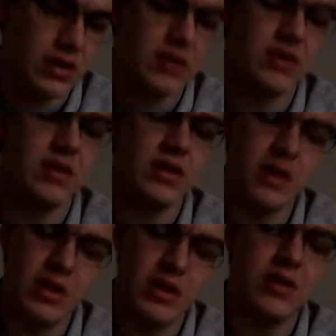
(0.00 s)
D,
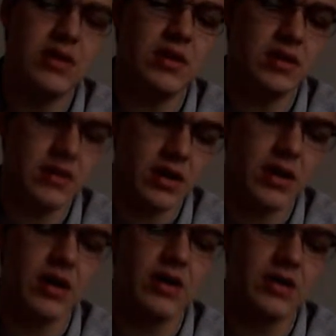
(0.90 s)
D,
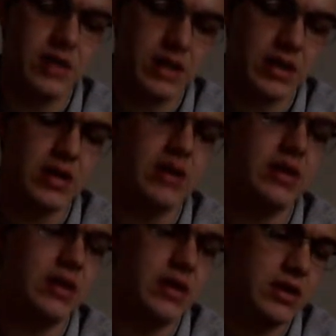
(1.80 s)
ta, ta,
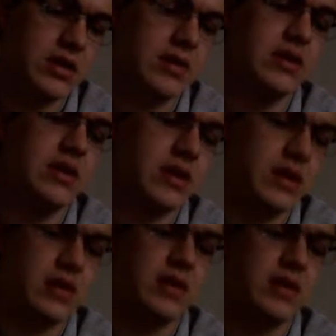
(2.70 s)
D, D,
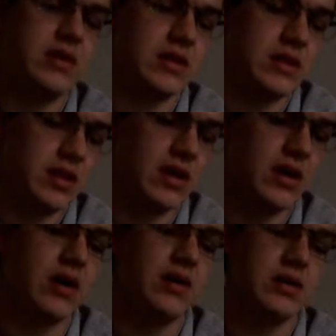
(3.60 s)
D,
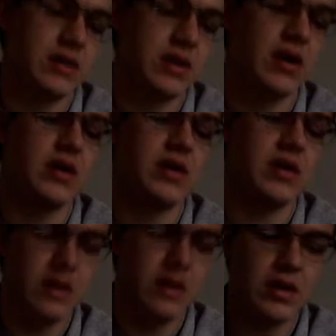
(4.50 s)
ta, ta, D,
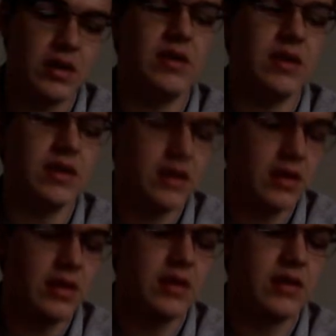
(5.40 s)
D,
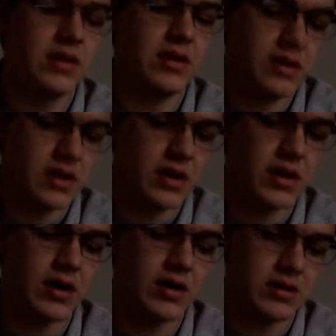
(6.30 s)
D,
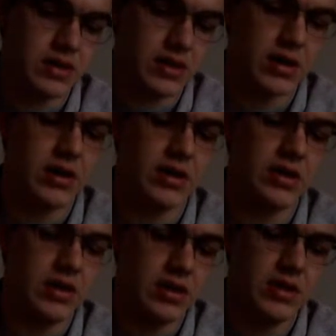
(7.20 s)
ta, ta, D,
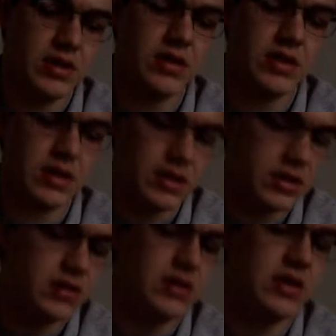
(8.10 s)
D,
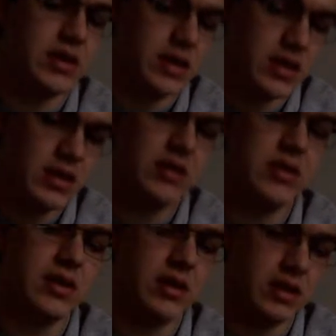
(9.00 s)
D,
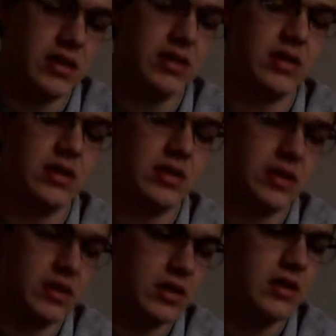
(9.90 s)
D,
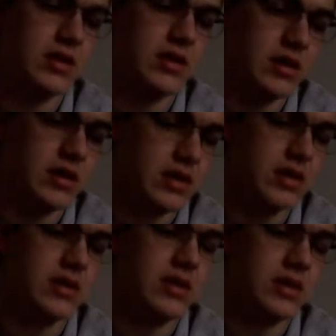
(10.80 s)
D,
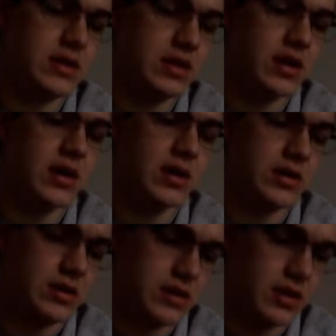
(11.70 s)
D, ta,
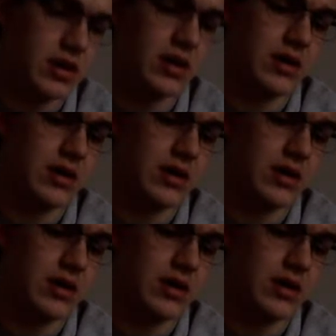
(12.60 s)
ta,